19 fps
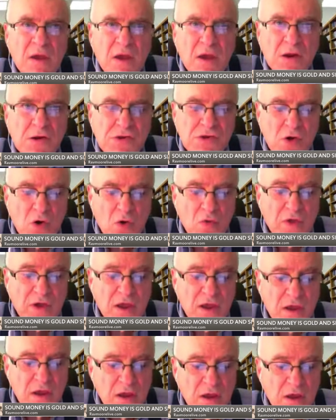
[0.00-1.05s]
And so
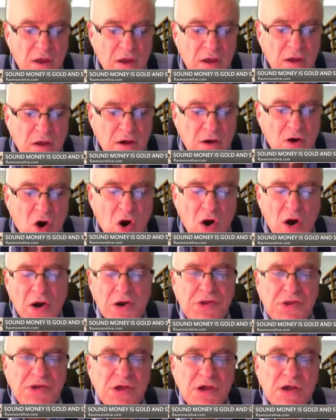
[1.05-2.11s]
the
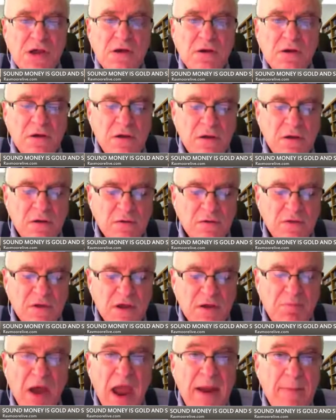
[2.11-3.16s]
currency,
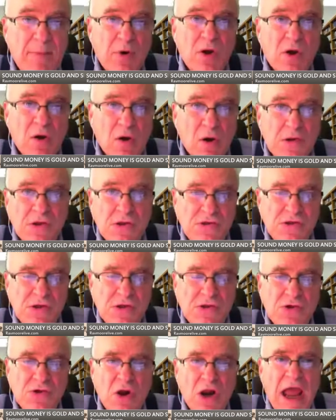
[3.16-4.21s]
the paper currency, is
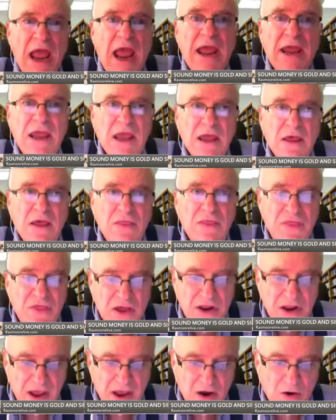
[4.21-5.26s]
just sort of hanging in
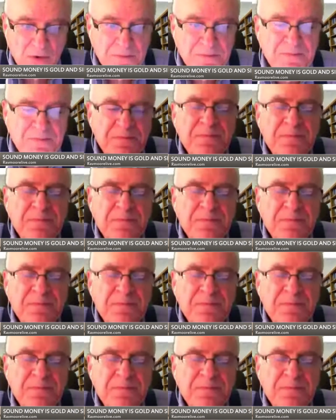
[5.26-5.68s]
thin air.